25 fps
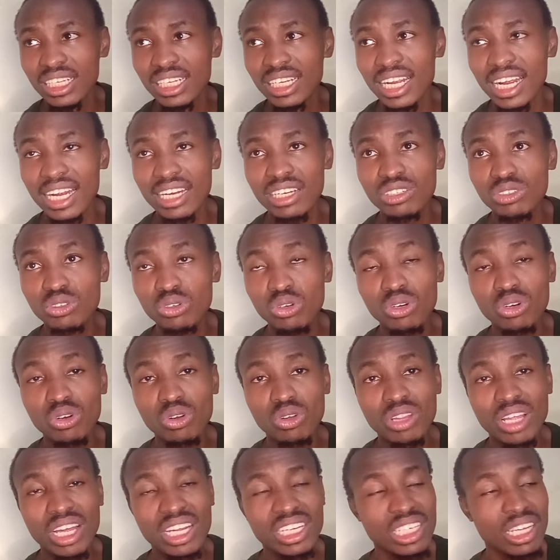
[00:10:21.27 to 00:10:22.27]
And you all
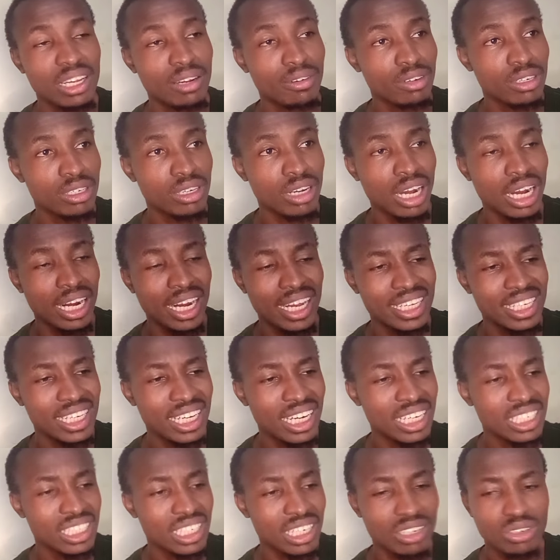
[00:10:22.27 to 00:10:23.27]
know that
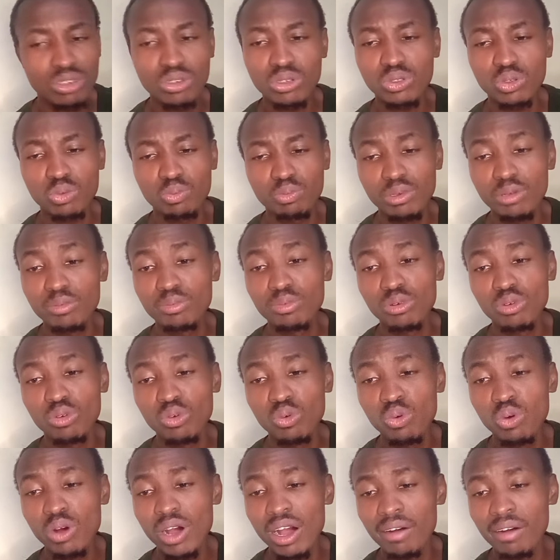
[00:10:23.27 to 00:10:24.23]
Nigerians are also people who